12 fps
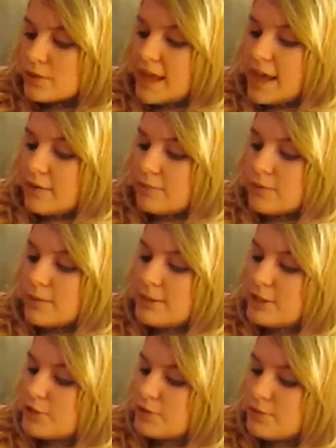yeah,
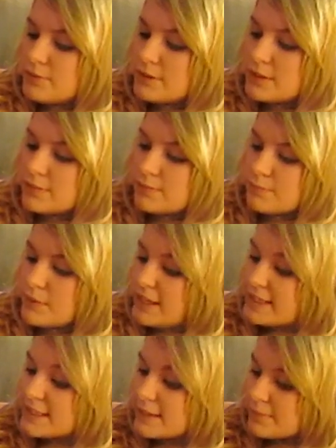women choose
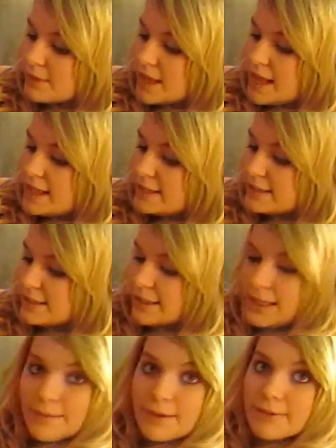breast implants and
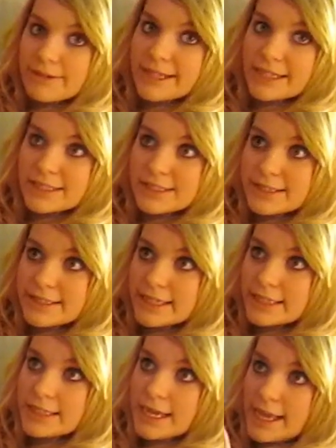labia reductions and
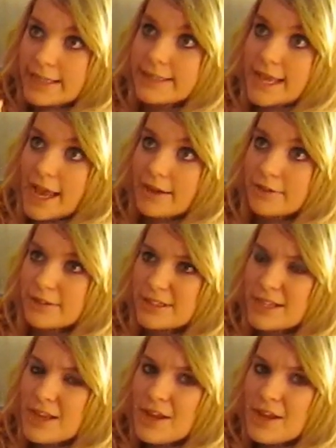such as adults.